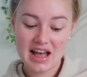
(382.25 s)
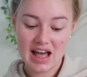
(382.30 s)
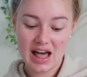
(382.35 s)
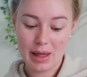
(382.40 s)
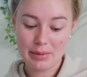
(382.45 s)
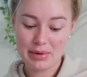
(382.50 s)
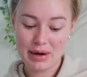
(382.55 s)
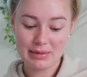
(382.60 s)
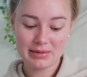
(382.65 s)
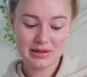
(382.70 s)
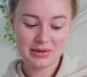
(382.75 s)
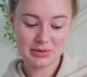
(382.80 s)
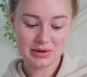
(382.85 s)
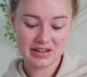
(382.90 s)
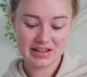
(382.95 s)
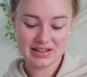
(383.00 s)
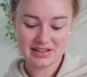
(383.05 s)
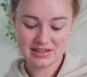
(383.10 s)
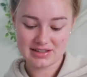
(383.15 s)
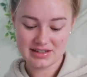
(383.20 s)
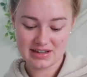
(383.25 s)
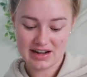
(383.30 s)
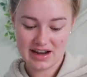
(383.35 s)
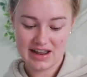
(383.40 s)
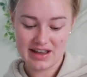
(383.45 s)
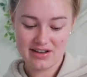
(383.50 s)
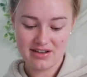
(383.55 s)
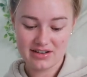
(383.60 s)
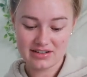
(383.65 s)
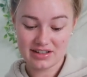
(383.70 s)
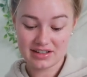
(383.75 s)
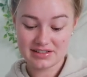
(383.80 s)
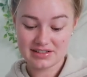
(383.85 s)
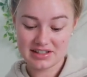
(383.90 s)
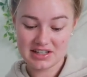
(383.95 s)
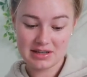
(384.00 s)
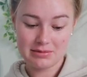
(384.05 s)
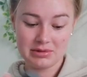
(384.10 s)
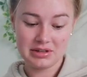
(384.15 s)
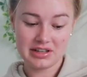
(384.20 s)
I'll probably wear this today,
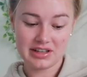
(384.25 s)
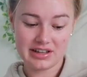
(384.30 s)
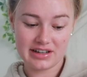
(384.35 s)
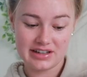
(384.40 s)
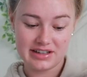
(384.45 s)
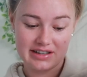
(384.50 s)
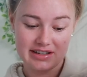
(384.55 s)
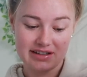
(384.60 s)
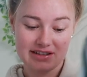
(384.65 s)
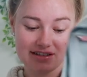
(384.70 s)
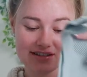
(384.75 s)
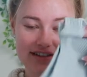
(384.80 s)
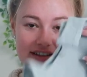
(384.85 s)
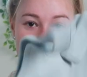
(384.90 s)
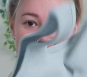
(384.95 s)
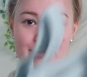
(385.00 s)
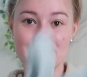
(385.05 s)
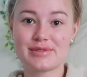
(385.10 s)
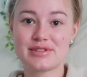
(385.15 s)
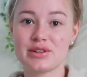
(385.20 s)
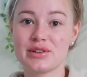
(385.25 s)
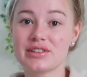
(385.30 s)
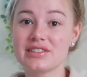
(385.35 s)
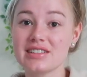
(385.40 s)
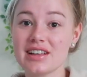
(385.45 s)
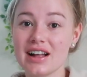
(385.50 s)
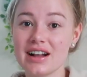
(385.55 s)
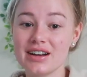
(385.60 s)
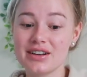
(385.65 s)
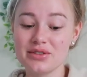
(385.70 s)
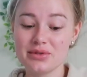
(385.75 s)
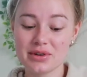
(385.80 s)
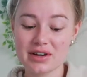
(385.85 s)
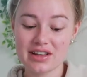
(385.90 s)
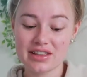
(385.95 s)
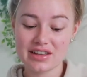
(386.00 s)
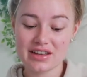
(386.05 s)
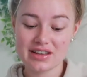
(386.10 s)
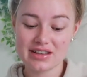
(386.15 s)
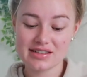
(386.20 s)
honestly, because I'm so excited to
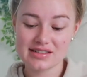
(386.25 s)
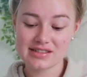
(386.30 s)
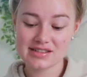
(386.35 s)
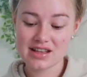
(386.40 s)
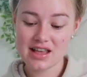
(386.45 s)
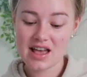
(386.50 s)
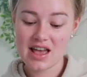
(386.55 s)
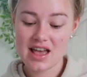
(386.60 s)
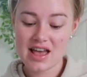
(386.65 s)
wear this.